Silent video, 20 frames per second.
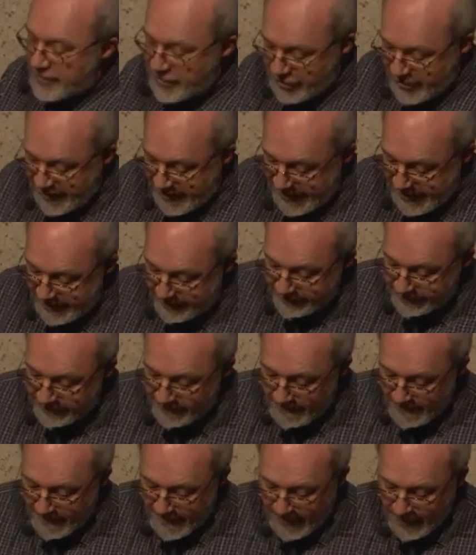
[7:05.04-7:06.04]
achieve
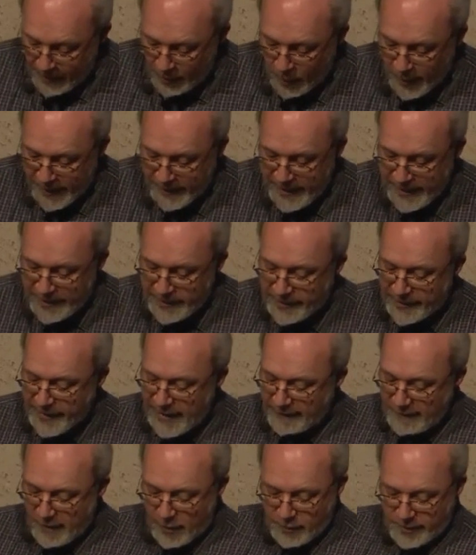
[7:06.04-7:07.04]
within
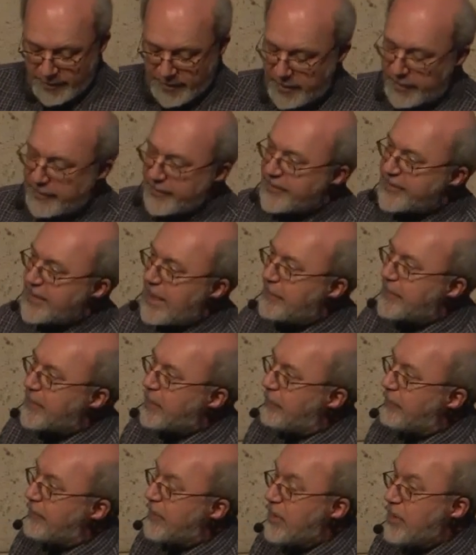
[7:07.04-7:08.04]
their own concept
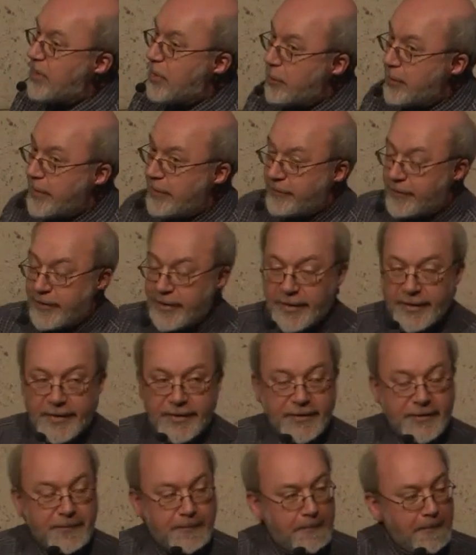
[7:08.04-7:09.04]
of the
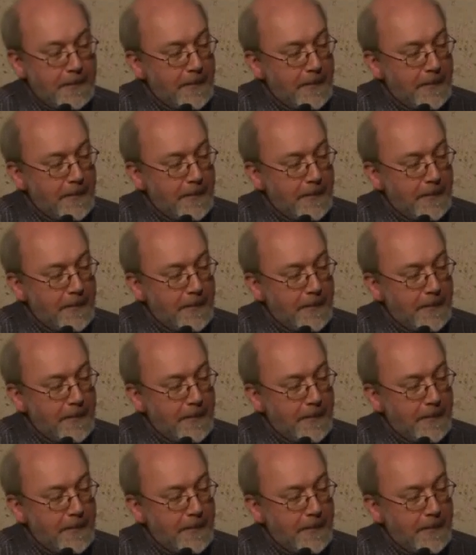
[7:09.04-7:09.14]
universe.